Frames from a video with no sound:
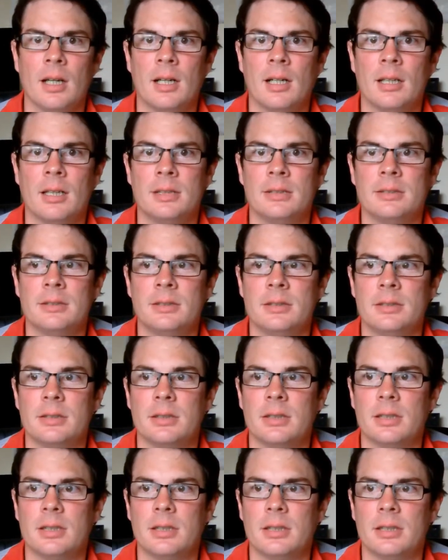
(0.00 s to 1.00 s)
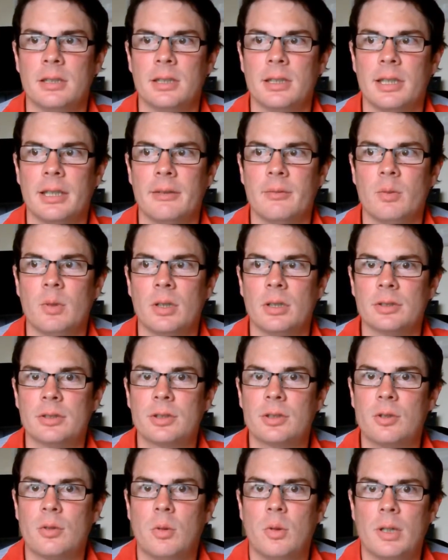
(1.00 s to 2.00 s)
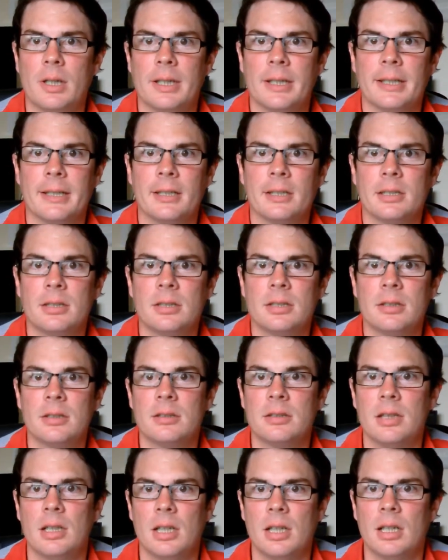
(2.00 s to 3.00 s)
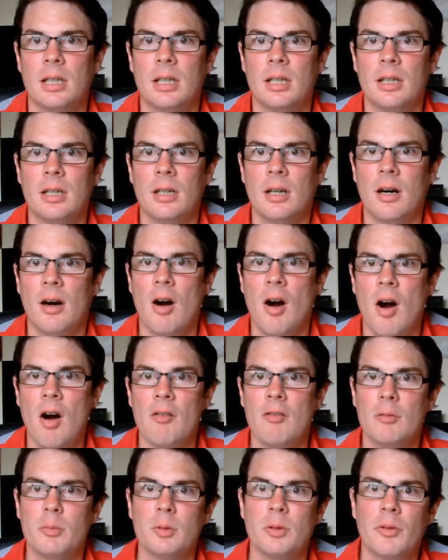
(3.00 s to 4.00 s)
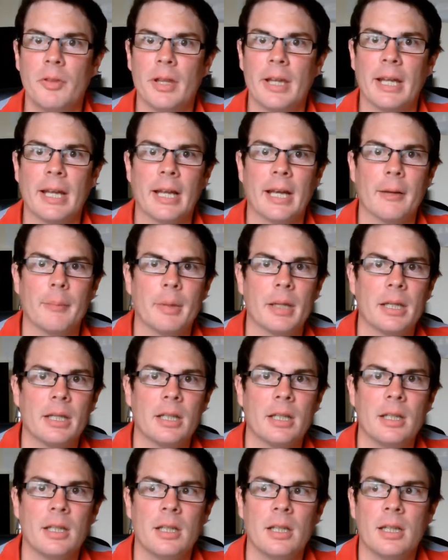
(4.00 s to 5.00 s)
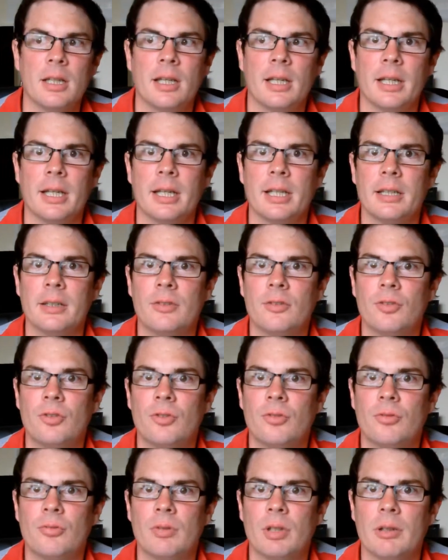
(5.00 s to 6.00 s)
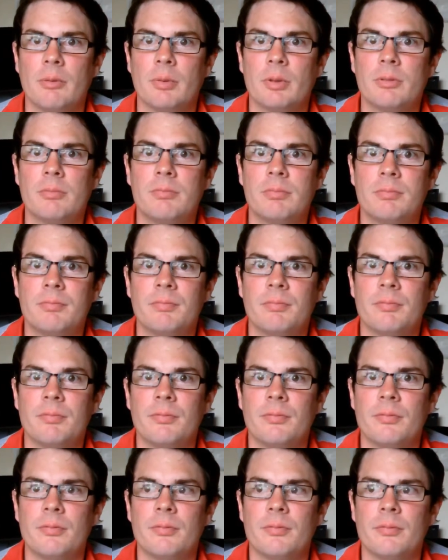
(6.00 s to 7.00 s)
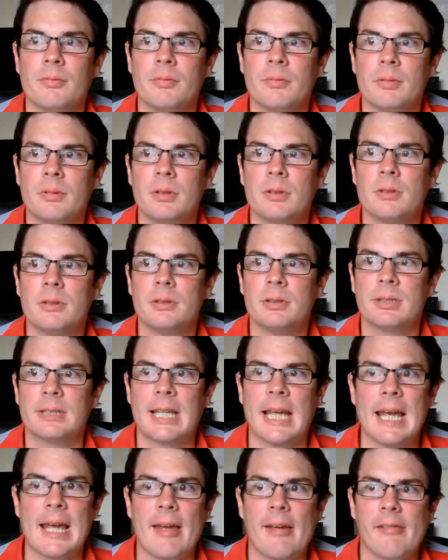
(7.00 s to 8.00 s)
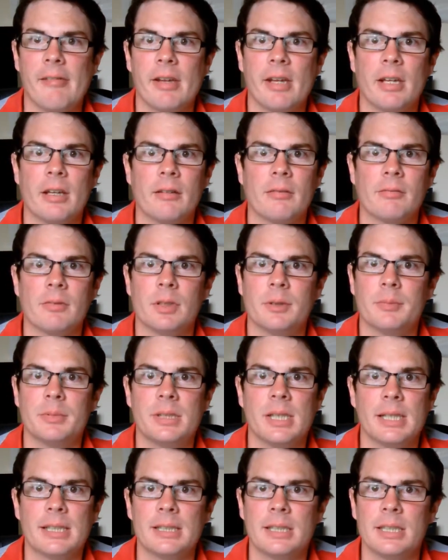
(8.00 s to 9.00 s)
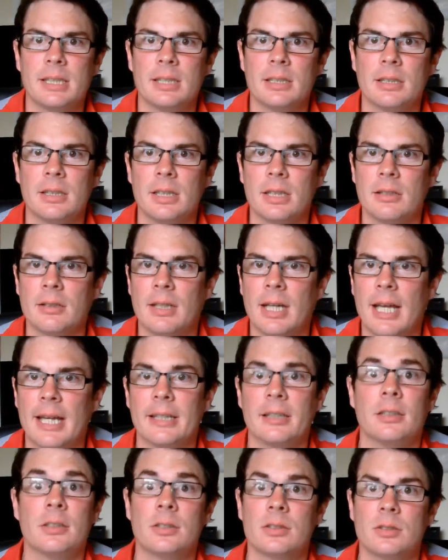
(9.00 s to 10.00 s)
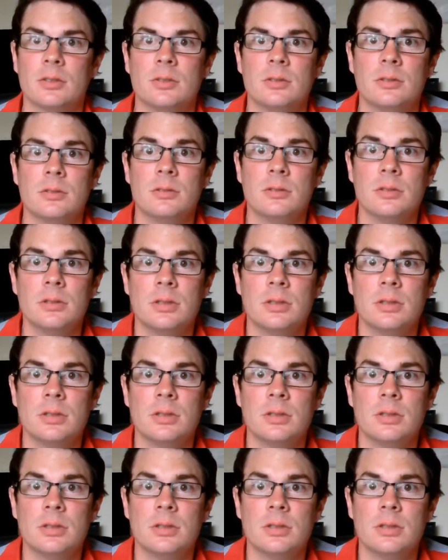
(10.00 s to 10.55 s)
And it was quite a horrible thing. I mean, it was scary, upsetting, you know, I hated school.